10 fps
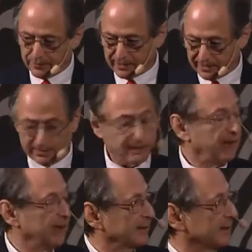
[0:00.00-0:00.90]
well,
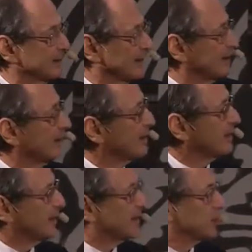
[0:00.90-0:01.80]
and
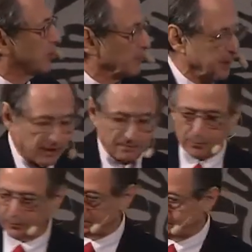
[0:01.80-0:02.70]
he taught me the
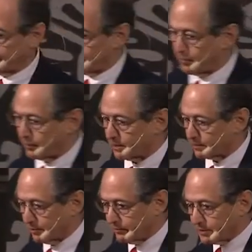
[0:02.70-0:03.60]
importance of numerical
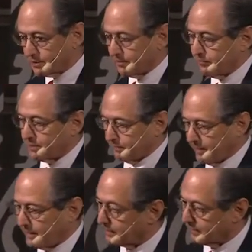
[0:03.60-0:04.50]
derivatives and
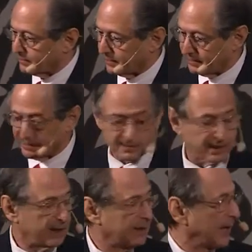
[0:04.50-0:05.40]
many other things, and
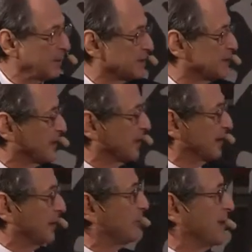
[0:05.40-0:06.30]
I think I was
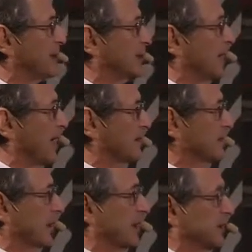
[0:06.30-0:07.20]
in really good hands,
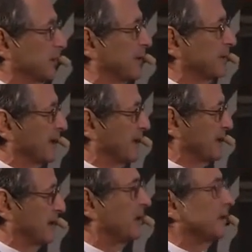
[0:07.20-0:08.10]
so I actually went
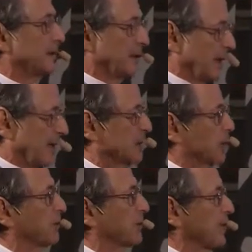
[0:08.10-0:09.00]
out and
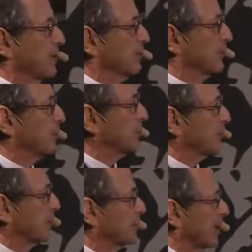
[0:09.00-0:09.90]
started to write a computer
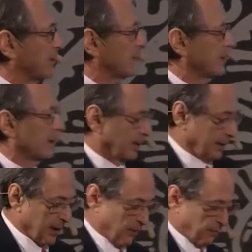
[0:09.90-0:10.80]
program
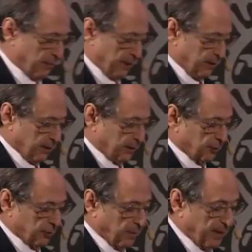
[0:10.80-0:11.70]
that would be
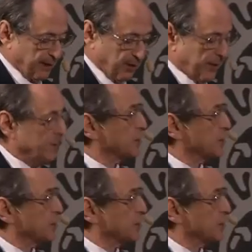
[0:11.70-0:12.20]
used by Ari and